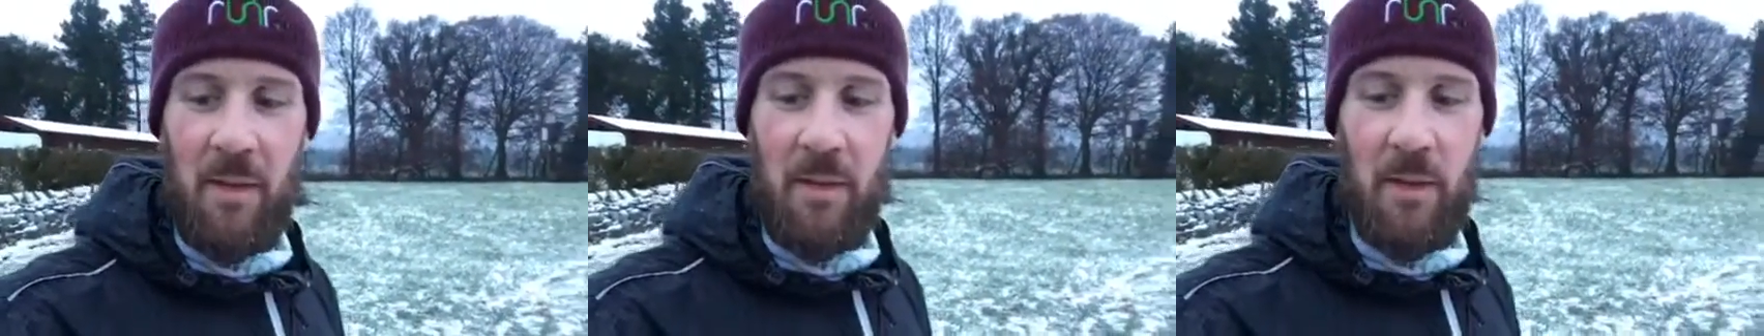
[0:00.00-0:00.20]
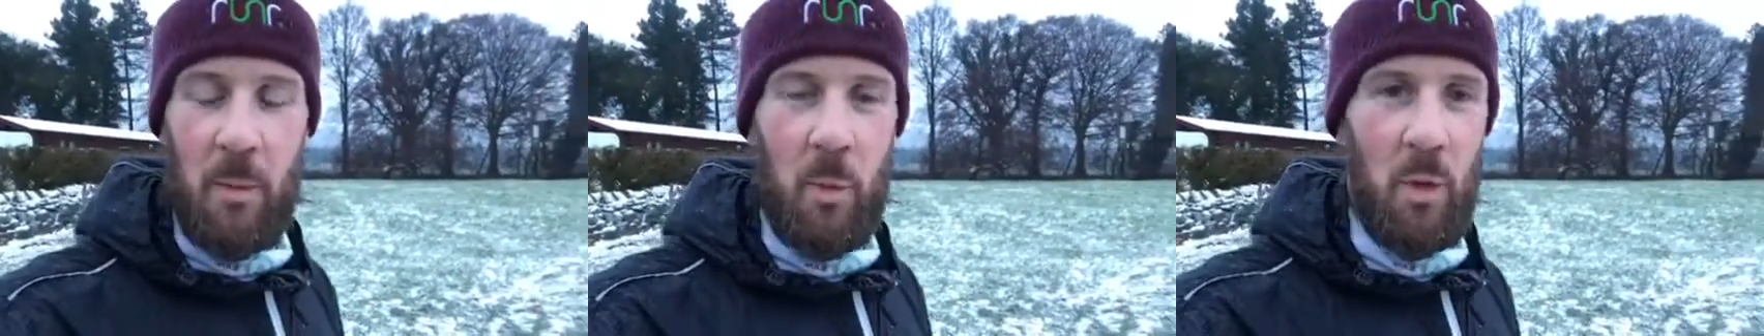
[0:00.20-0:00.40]

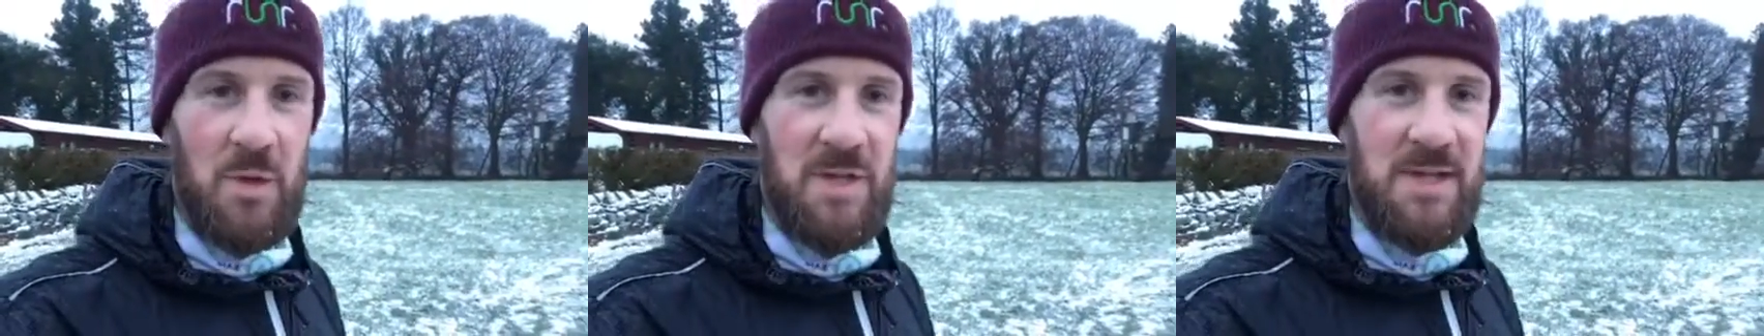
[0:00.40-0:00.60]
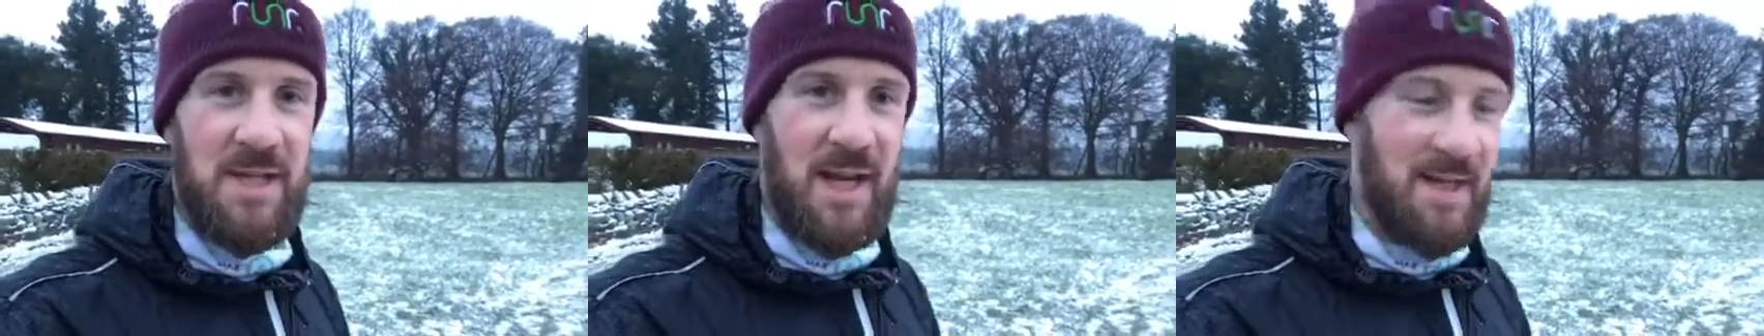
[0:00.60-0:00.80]
the
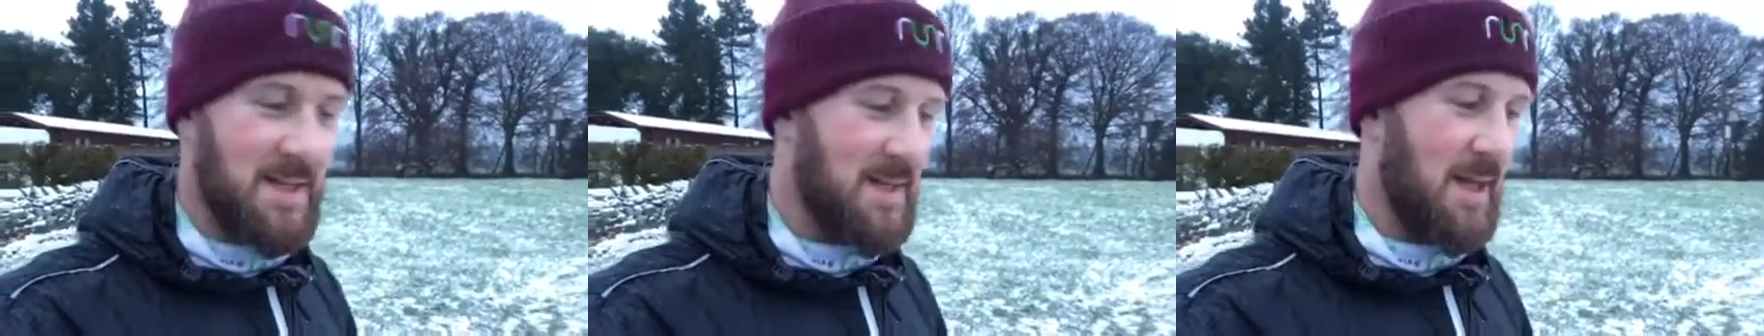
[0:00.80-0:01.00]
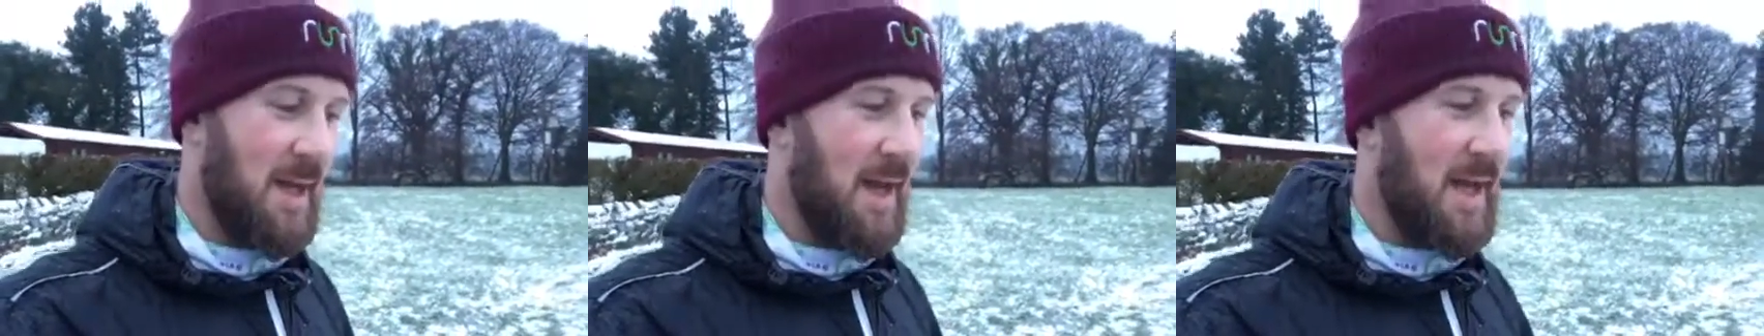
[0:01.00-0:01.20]
water
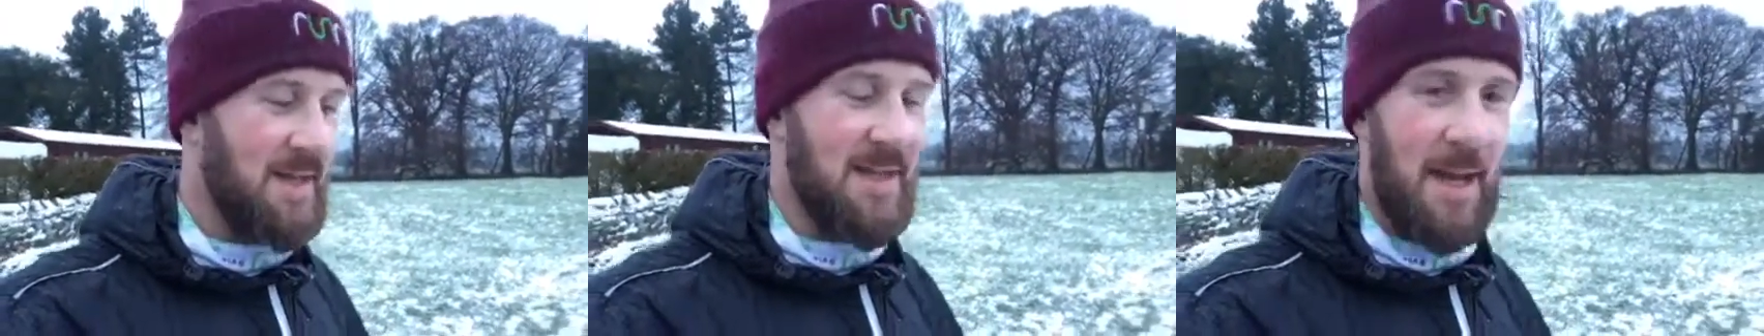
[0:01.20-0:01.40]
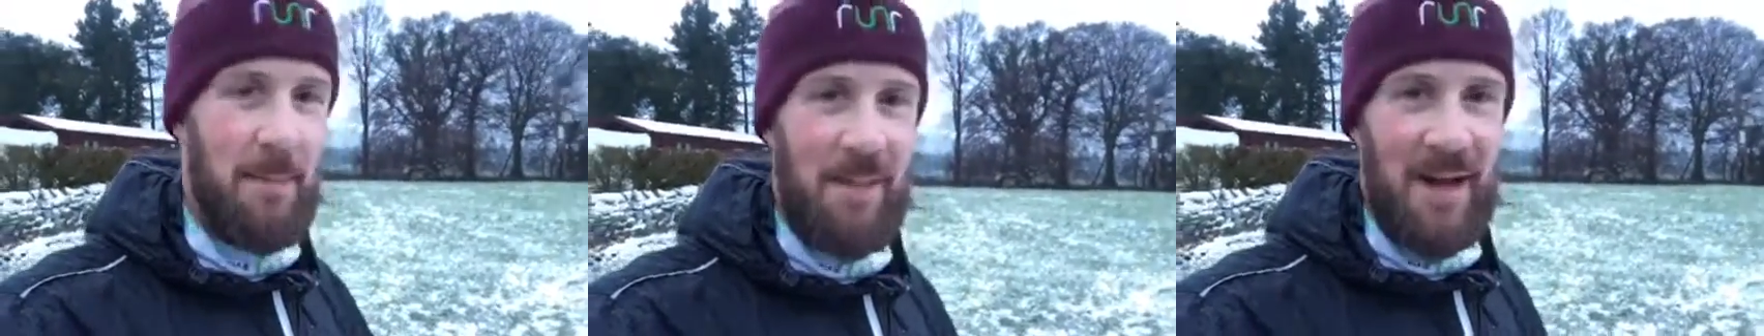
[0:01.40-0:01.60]
tends to
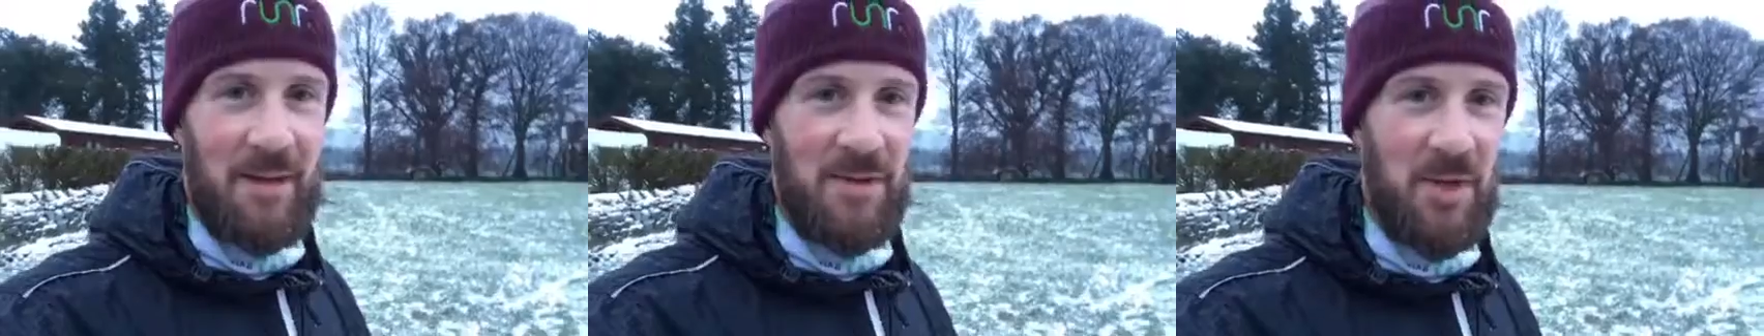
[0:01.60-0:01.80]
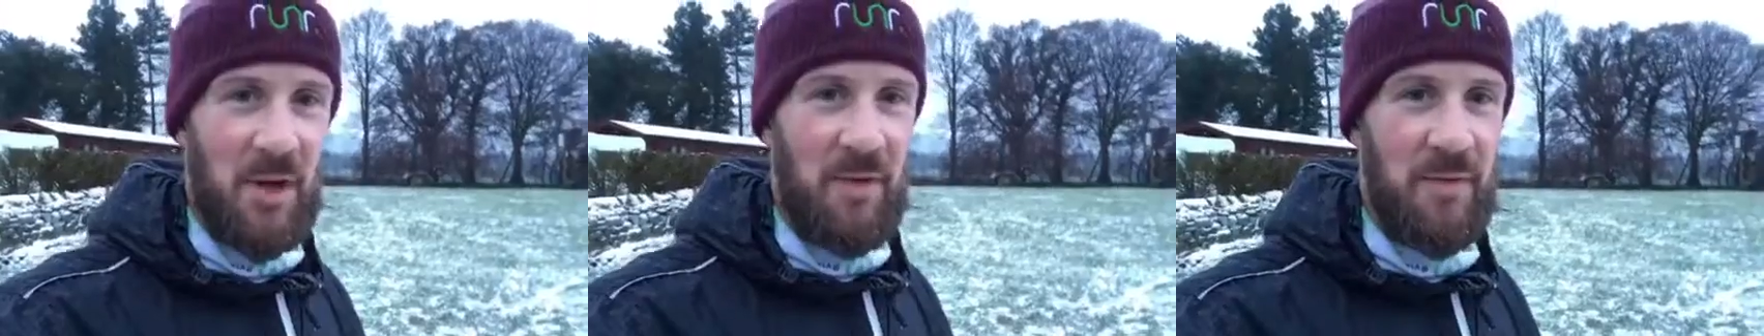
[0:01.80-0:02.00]
hit it and
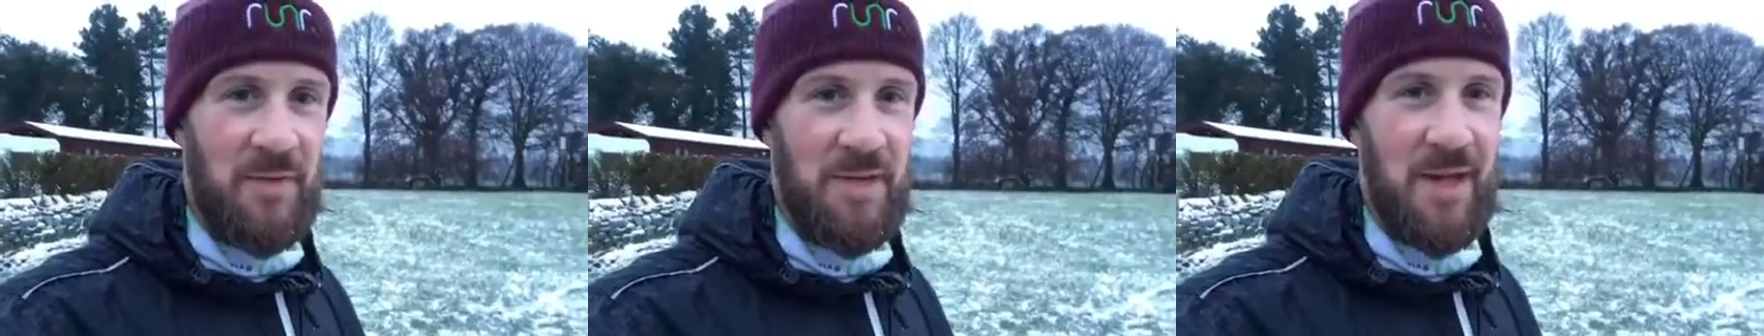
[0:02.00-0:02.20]
bounce off,